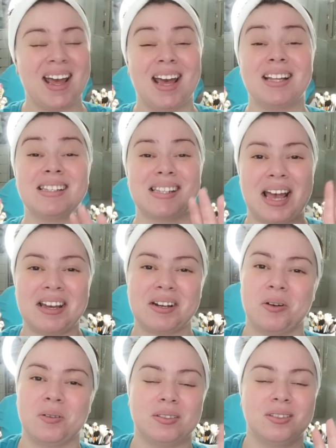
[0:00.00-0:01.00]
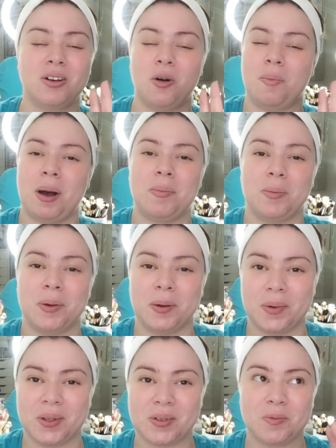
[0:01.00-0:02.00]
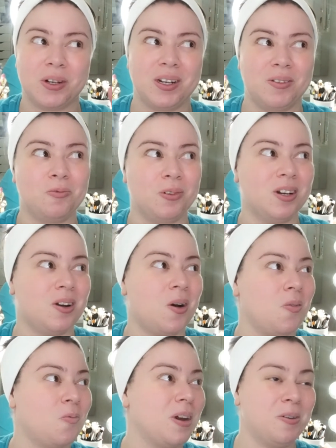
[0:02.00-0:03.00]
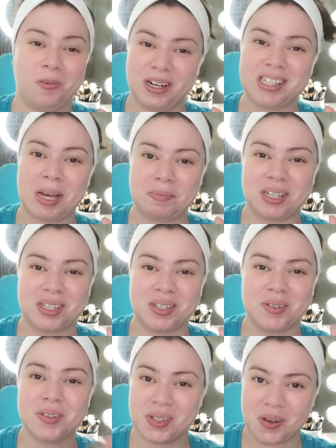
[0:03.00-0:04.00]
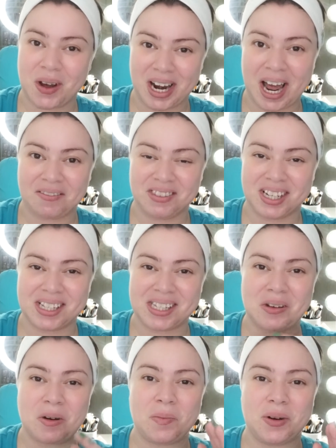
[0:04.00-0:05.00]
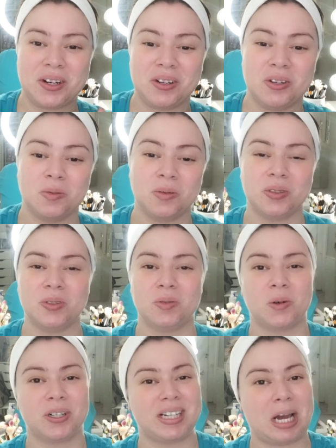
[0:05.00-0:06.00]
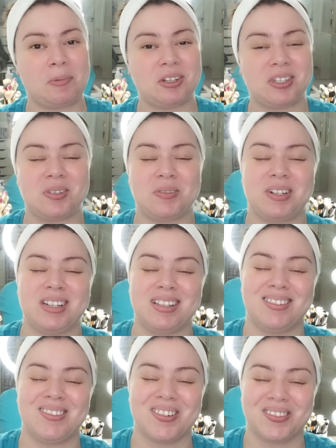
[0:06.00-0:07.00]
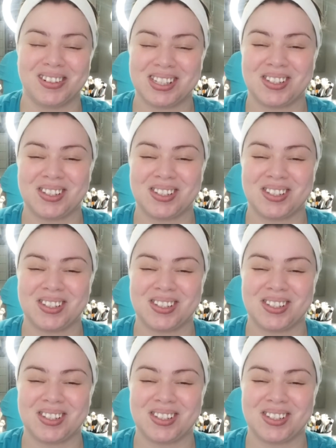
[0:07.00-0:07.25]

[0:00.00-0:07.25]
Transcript: And side note, don't pop your pimples. We know we're tempted to do so, and I've done so, but you will do more damage to it in the long run.